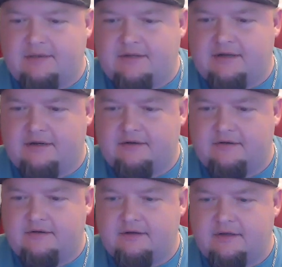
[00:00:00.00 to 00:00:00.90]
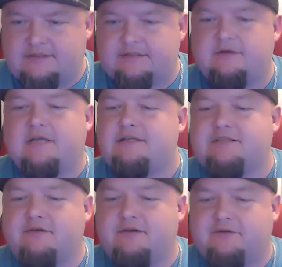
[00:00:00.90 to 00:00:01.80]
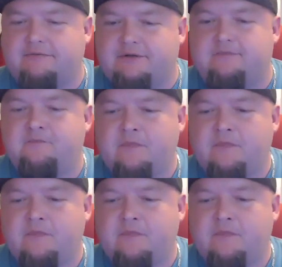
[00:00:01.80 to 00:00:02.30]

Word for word: I mean, it's okay. This is their description: